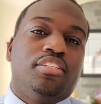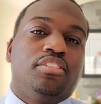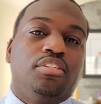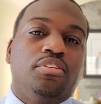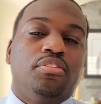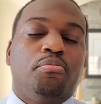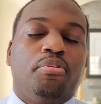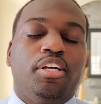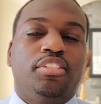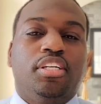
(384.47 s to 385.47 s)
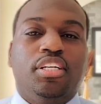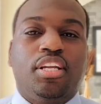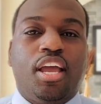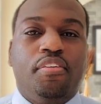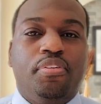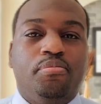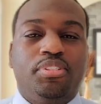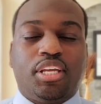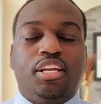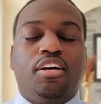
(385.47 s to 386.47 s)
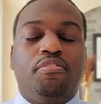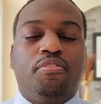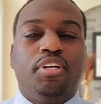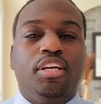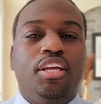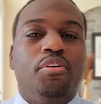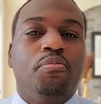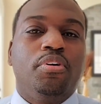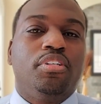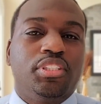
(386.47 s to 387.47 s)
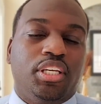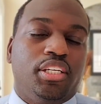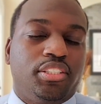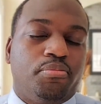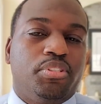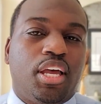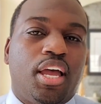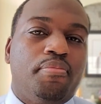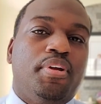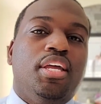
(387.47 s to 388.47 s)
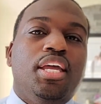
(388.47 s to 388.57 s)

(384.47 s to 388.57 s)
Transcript: to the president and have him sign off on it. It will take some time.